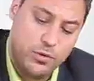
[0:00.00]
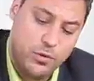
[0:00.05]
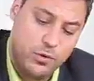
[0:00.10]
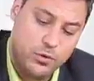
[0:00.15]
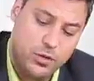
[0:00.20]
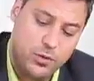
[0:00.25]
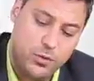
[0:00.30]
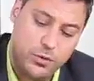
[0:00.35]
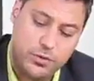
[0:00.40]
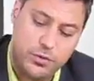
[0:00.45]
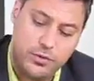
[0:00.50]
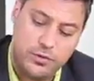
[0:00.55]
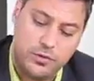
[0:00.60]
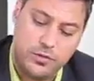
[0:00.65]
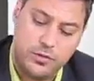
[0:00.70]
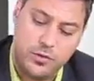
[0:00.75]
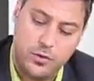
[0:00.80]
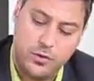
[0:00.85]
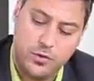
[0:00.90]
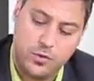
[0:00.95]
only with the
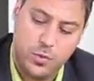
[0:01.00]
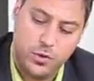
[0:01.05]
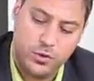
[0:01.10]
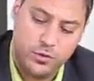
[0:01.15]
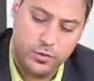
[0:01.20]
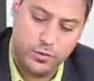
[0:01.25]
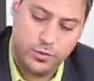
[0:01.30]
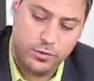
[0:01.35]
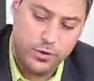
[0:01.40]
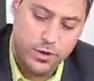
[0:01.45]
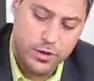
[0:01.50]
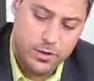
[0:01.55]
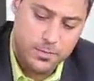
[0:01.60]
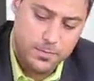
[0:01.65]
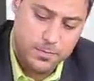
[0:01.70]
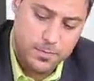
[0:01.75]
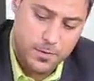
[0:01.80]
stones 1, 2, 3.